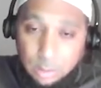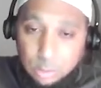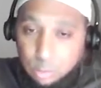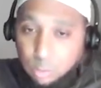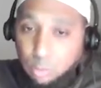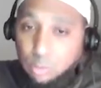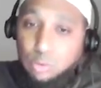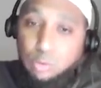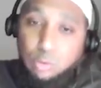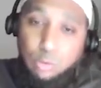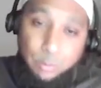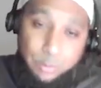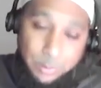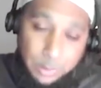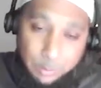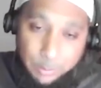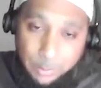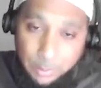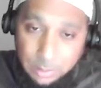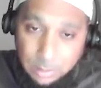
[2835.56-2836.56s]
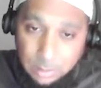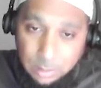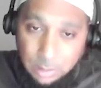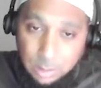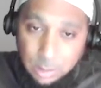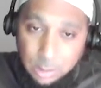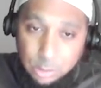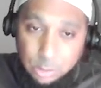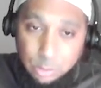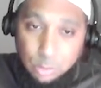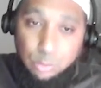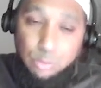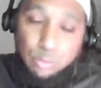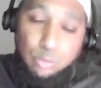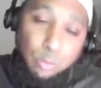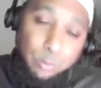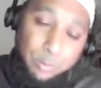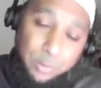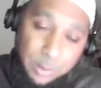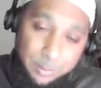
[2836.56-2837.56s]
to two people, to
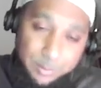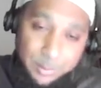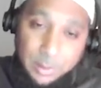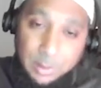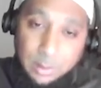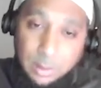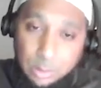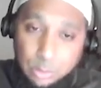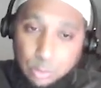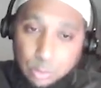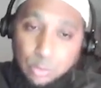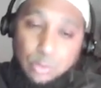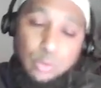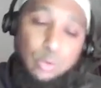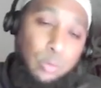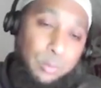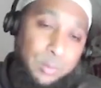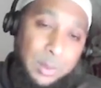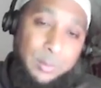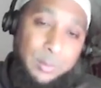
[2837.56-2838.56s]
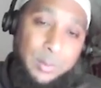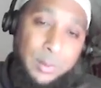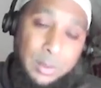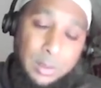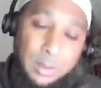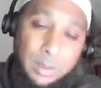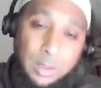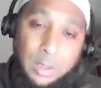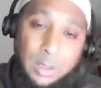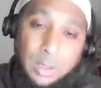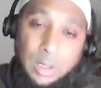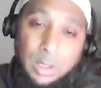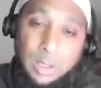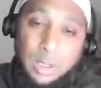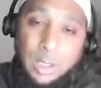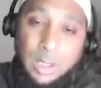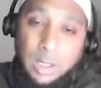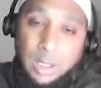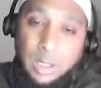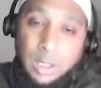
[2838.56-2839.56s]
two people, to two people,
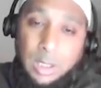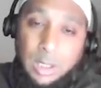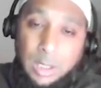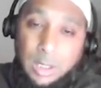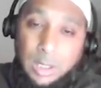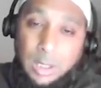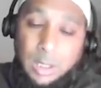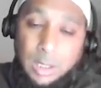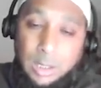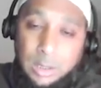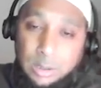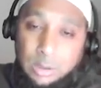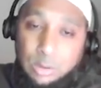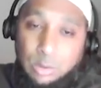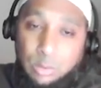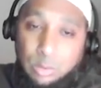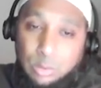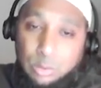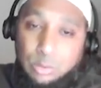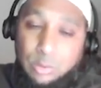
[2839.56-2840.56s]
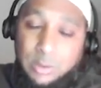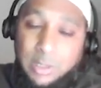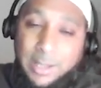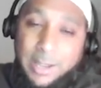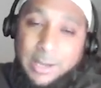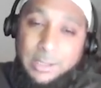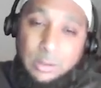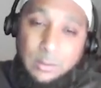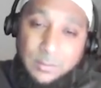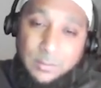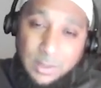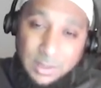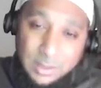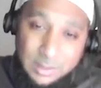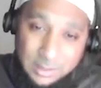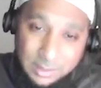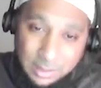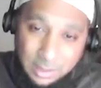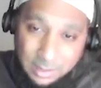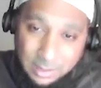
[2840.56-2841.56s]
to the end of the
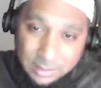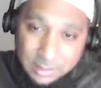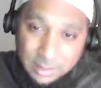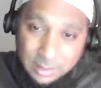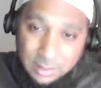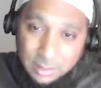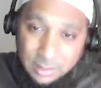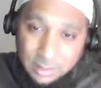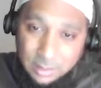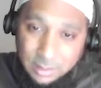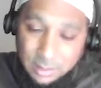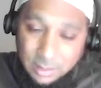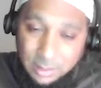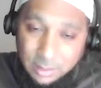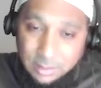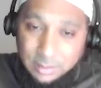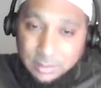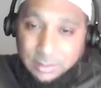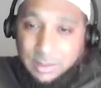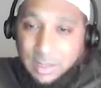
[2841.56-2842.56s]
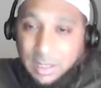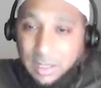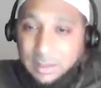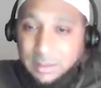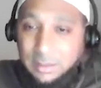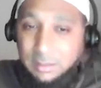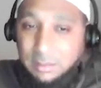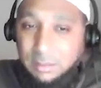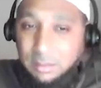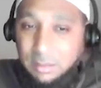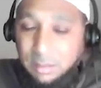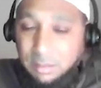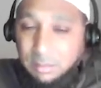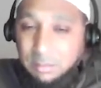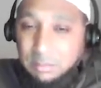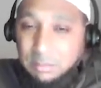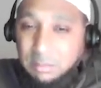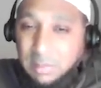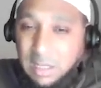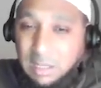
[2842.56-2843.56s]
isnad, then
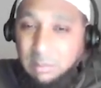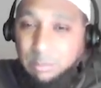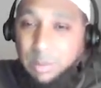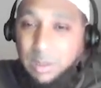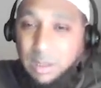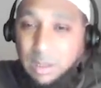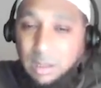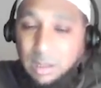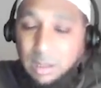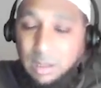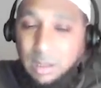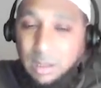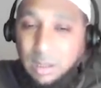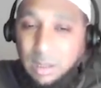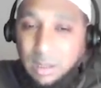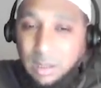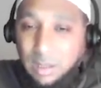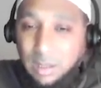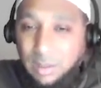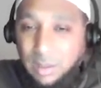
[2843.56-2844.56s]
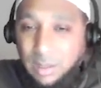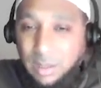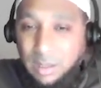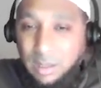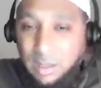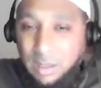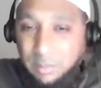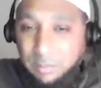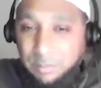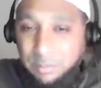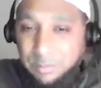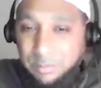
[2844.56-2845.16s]
maybe, la